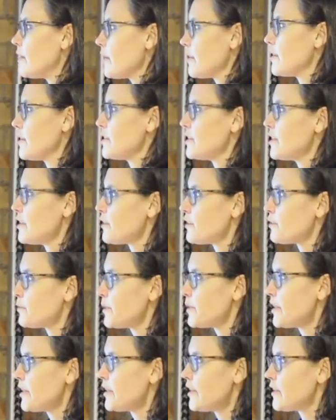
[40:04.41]
The
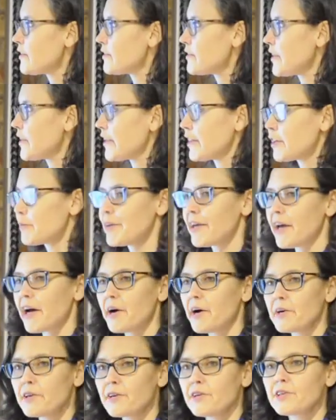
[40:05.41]
T3 is telling me
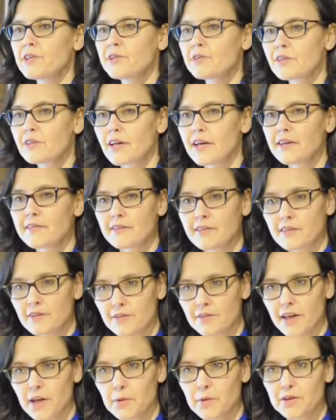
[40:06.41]
how you're utilizing your
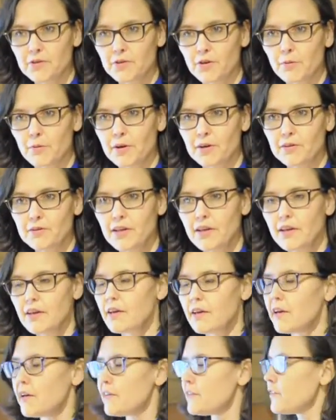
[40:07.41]
thyroid hormone.
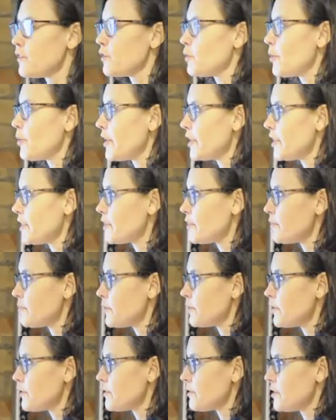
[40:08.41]
So the body
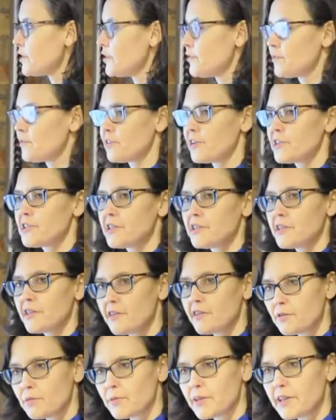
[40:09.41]
converts T4 to
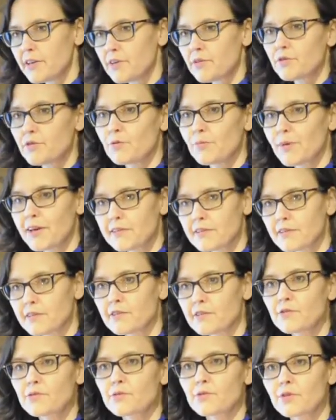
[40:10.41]
T3 through
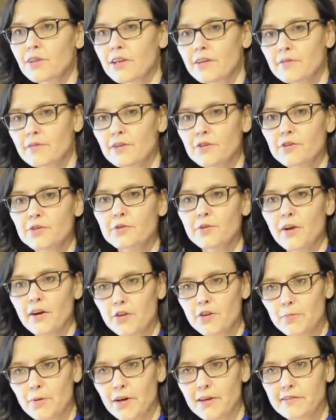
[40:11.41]
muscles, through liver, through
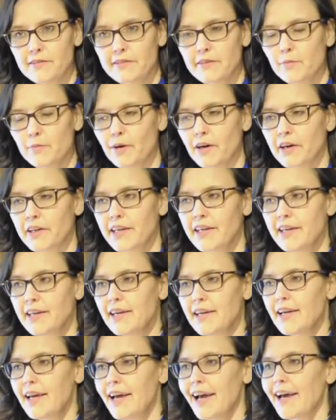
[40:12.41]
other parts of the body.
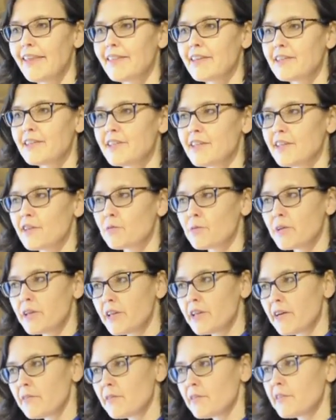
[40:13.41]
And the T3
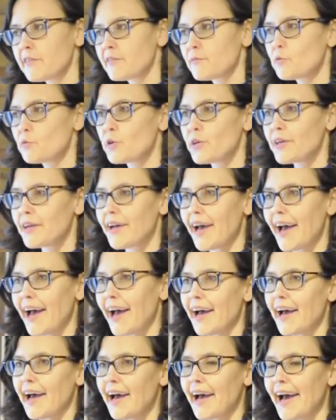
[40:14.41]
level is more
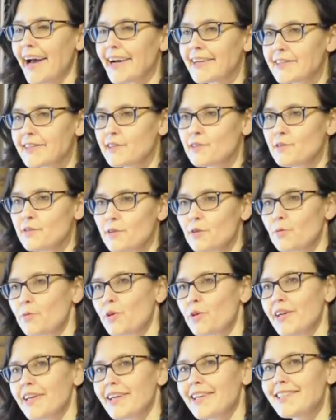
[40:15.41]
active or
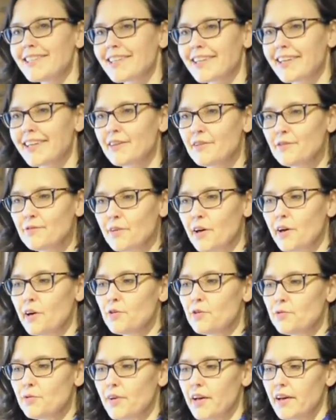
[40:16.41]
more indicative
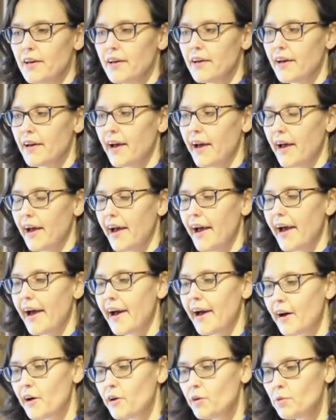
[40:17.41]
of
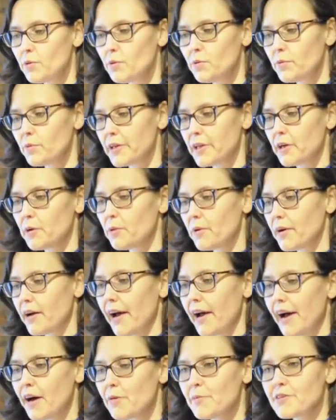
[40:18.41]
how
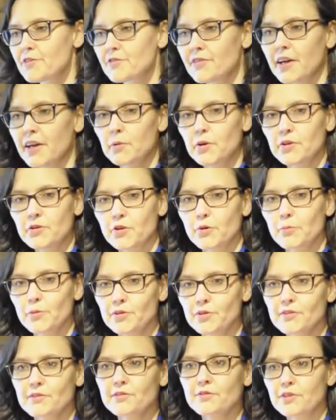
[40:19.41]
much thyroid
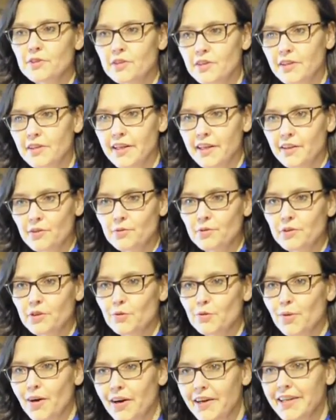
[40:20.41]
hormone is circulating through
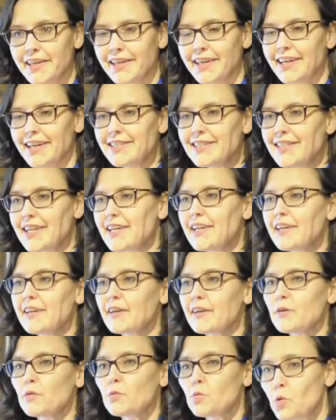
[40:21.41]
your body and
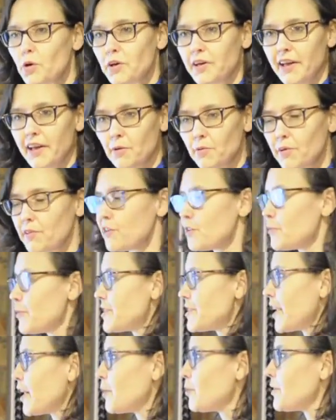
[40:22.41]
working with your
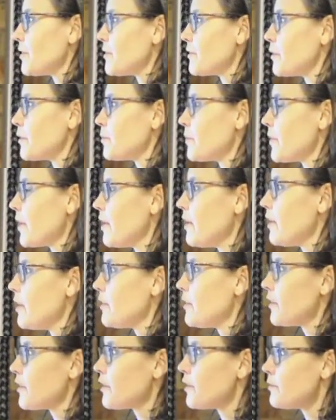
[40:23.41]
metabolism.
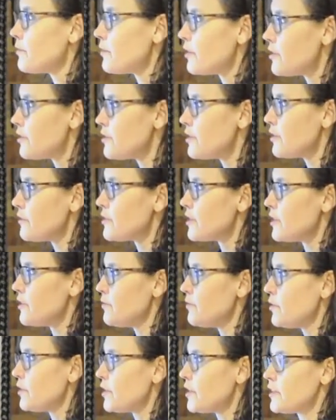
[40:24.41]
The conversion of
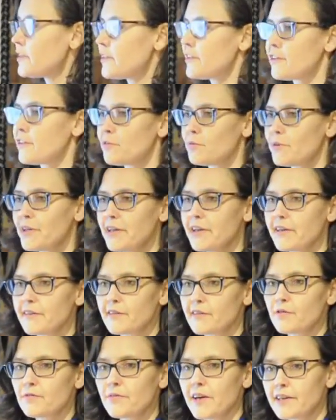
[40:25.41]
T4 to T3
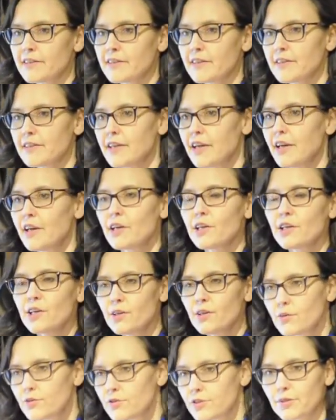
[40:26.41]
gets affected
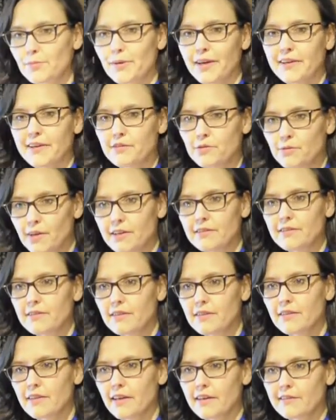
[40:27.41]
hugely by stress.
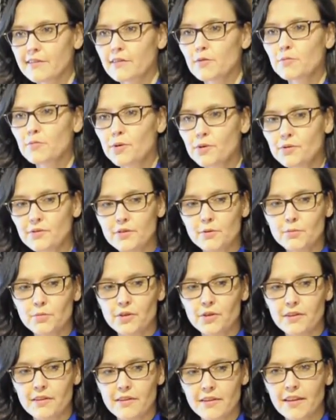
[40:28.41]
That's the most
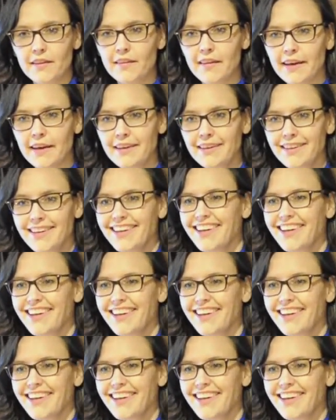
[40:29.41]
important thing there.